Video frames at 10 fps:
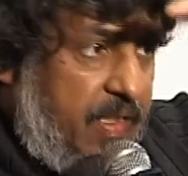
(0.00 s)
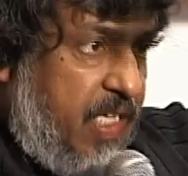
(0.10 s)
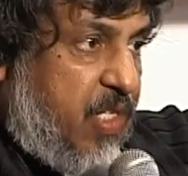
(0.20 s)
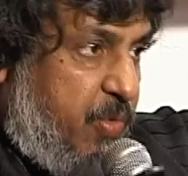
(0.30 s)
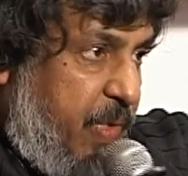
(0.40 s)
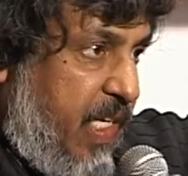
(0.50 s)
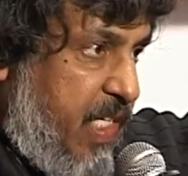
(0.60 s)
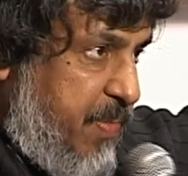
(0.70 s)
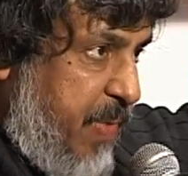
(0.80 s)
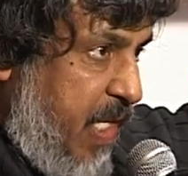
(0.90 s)
this very
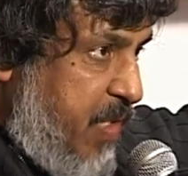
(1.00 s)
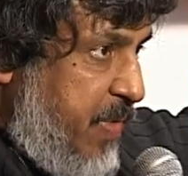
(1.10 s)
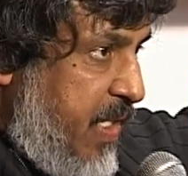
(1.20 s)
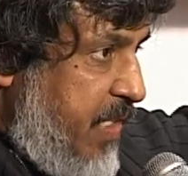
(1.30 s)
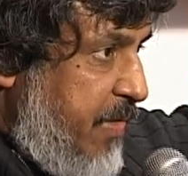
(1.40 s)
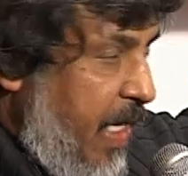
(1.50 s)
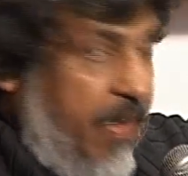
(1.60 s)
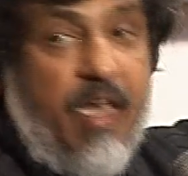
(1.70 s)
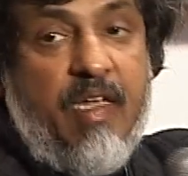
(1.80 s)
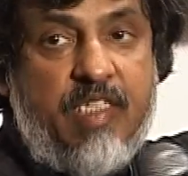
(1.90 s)
space where
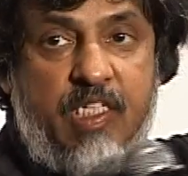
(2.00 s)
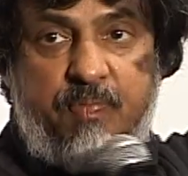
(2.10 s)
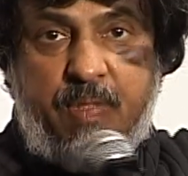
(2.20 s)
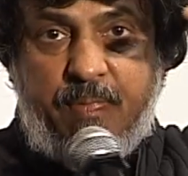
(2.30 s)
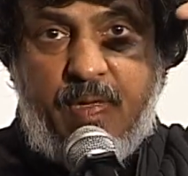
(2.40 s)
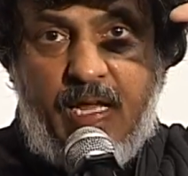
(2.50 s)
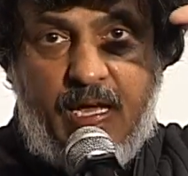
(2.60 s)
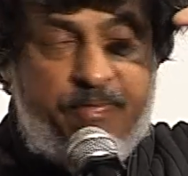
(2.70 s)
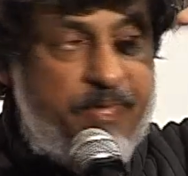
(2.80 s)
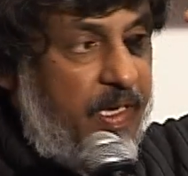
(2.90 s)
these people
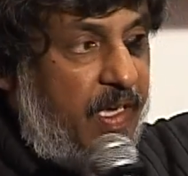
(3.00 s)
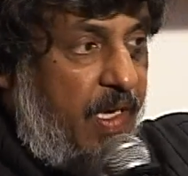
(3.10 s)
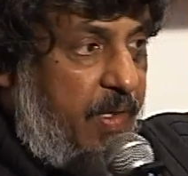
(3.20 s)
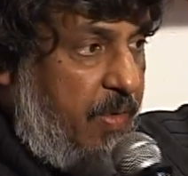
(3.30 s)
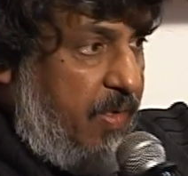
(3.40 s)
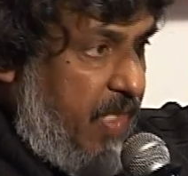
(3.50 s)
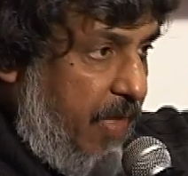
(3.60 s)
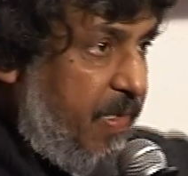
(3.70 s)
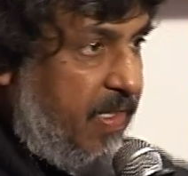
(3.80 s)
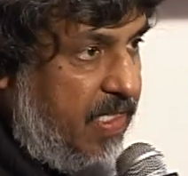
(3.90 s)
have,
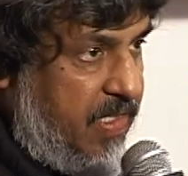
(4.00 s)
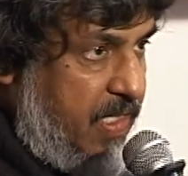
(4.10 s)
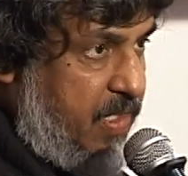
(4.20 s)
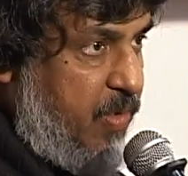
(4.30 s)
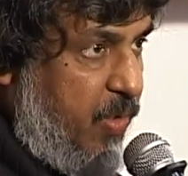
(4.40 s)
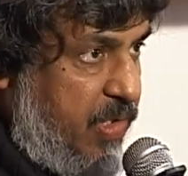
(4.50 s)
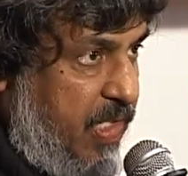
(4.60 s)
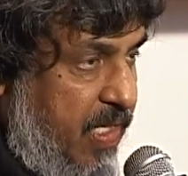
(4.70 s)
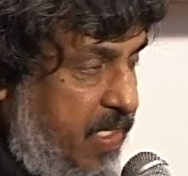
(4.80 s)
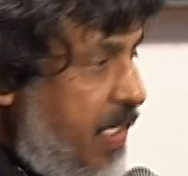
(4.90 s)
given these
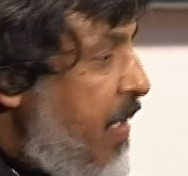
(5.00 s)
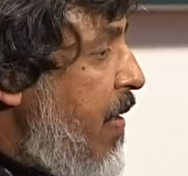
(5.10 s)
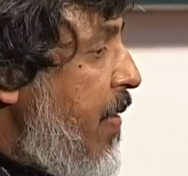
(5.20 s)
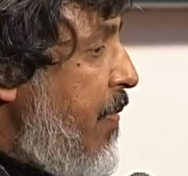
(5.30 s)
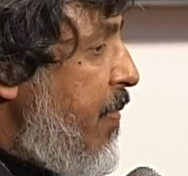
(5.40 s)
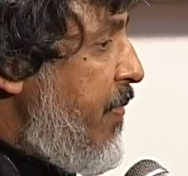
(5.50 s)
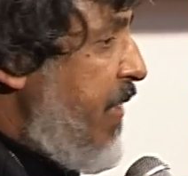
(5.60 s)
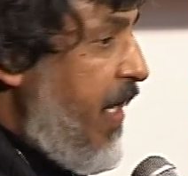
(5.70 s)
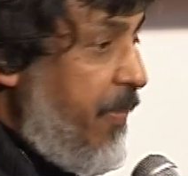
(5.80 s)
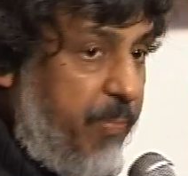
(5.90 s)
discourses, they
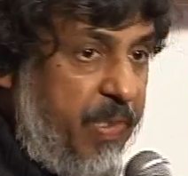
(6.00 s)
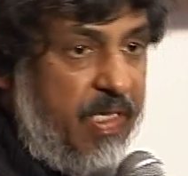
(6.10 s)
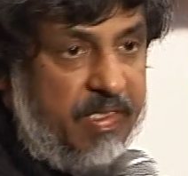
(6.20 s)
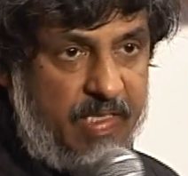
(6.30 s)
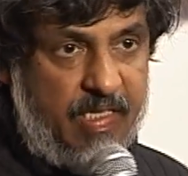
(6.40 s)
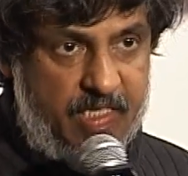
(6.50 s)
have breathed in the